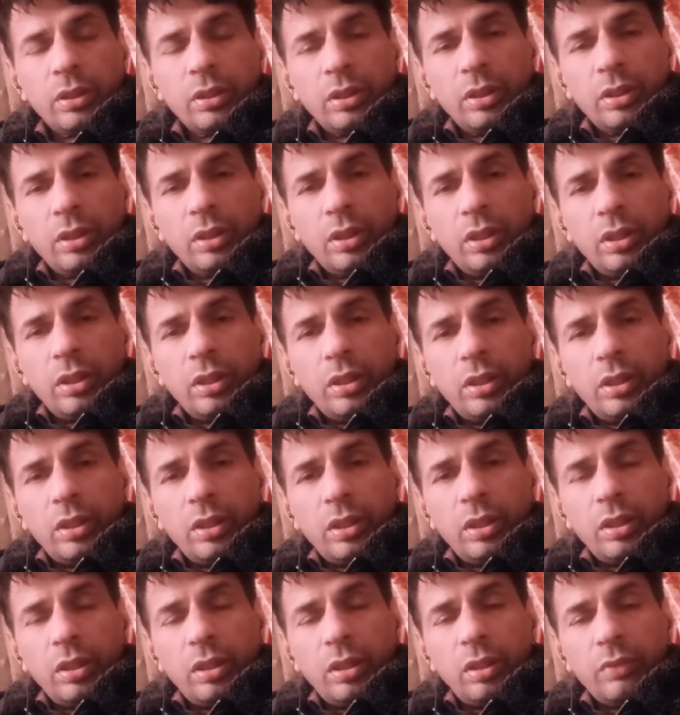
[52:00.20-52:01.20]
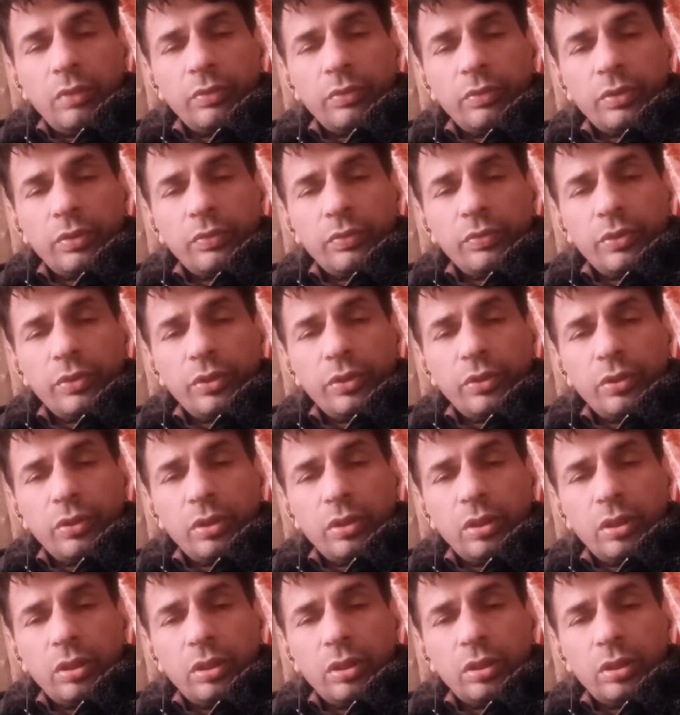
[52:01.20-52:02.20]
and half of your
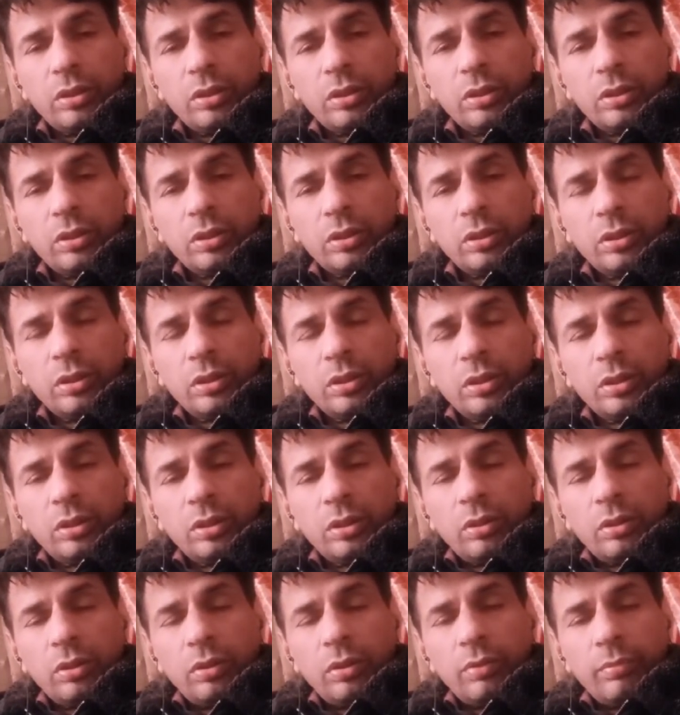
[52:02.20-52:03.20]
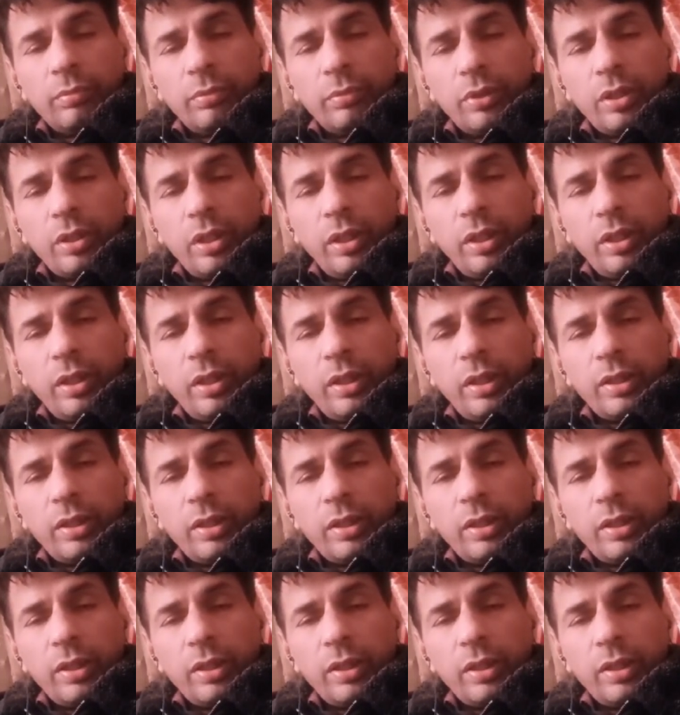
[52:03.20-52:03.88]
body gets